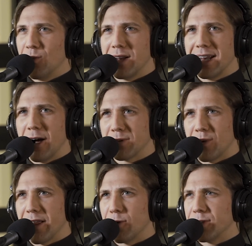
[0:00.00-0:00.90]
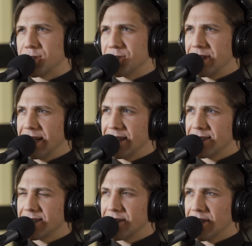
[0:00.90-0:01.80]
Went and helped on one of their
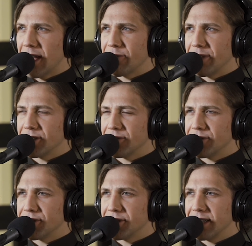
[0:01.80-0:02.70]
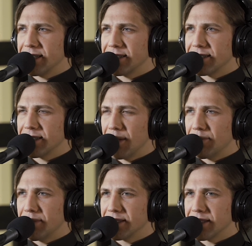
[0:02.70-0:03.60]
retreats, the confirmation retreats, a
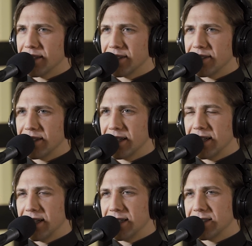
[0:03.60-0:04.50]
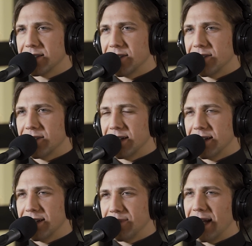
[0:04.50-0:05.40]
couple months ago. So
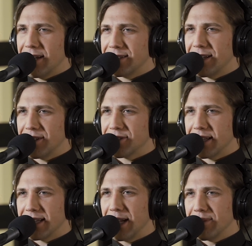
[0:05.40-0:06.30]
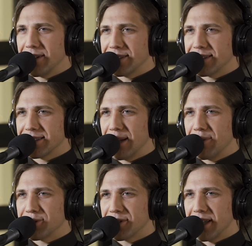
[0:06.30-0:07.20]
um, yeah, definitely trying to keep those keep
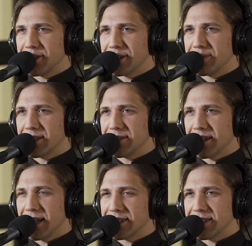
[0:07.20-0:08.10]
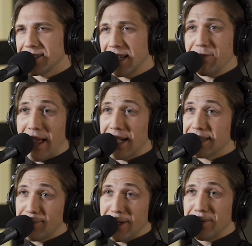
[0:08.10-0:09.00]
those relationships and those connections, and give back
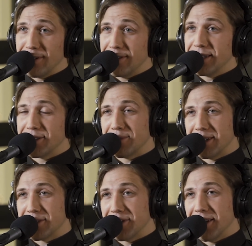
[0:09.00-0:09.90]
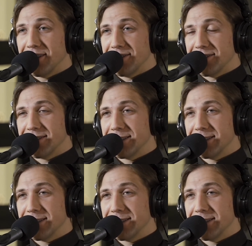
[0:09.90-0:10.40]
to the people who did so much for you.